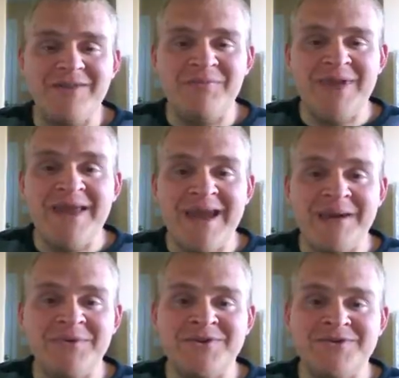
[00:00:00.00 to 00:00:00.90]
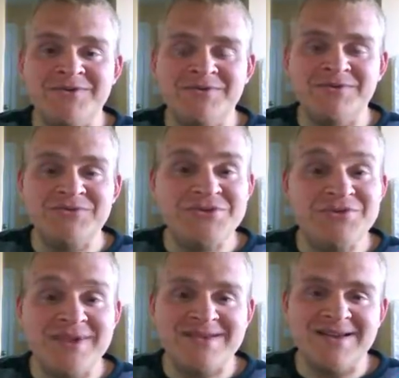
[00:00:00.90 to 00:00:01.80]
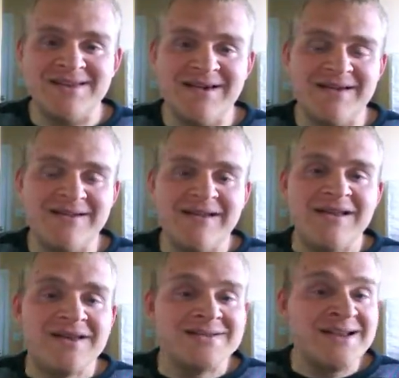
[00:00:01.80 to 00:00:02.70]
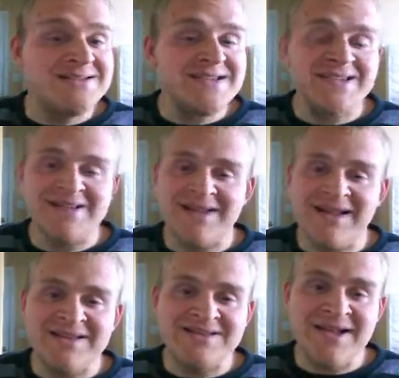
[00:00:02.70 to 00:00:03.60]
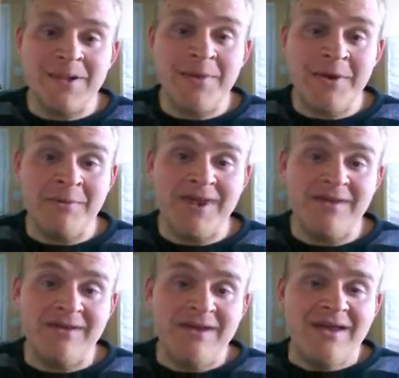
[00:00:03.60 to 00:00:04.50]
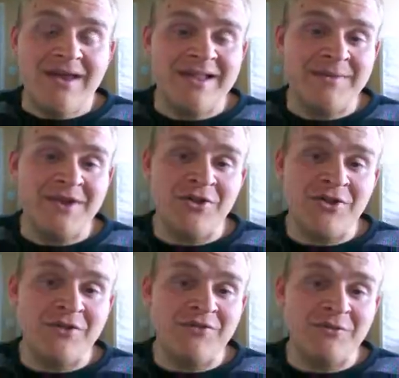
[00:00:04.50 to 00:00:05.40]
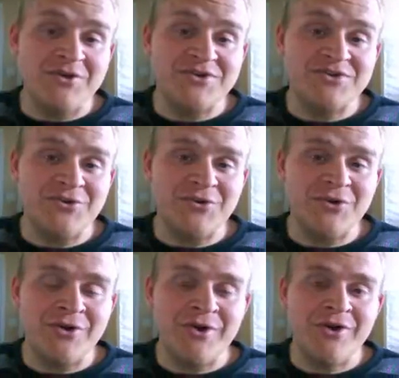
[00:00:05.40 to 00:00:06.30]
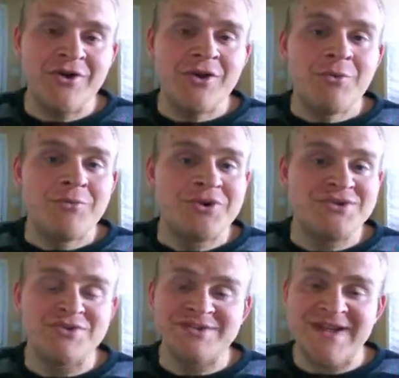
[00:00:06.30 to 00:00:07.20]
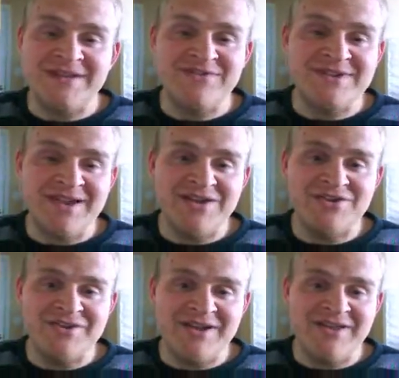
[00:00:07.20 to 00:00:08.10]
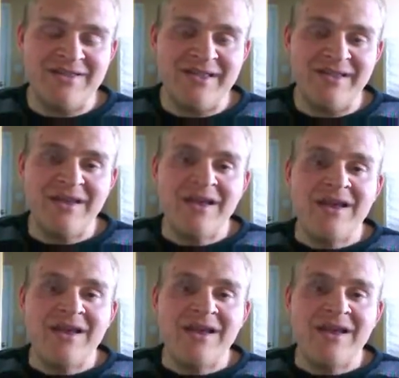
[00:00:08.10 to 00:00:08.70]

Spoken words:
being able to do things like that. Because like I said, it's not about me, and I'm not looking for personal glory or personal satisfaction or anything.